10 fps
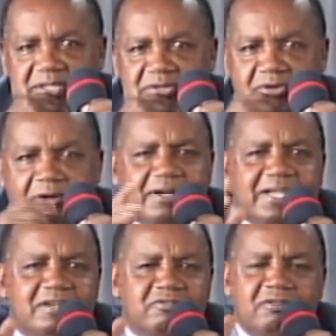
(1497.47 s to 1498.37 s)

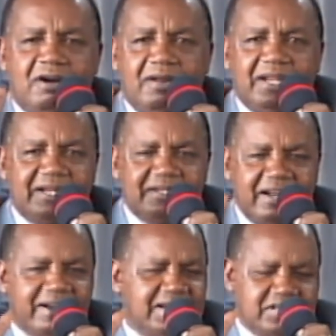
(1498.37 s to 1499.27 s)
Rock and roll and
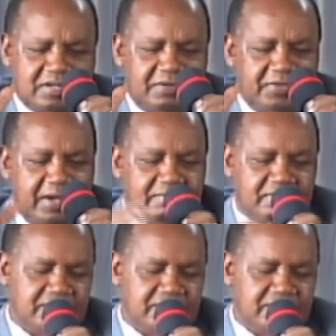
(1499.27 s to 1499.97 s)
the rest of them.